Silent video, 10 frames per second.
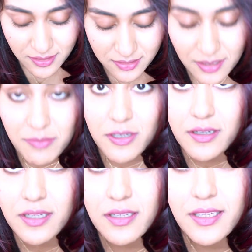So I'm
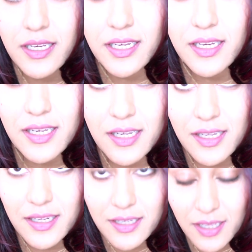gonna
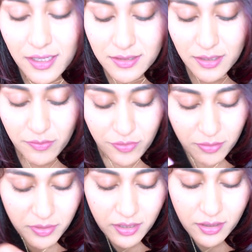take some
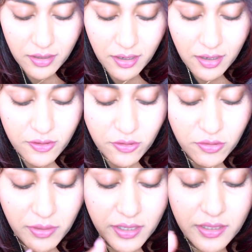from here.
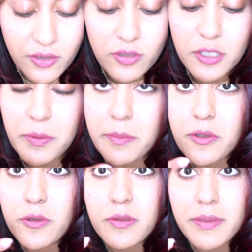Don't worry, the only
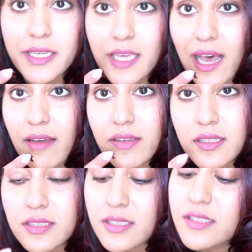people who will be
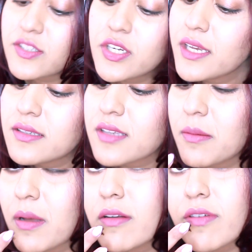having this is Jake, Zeba,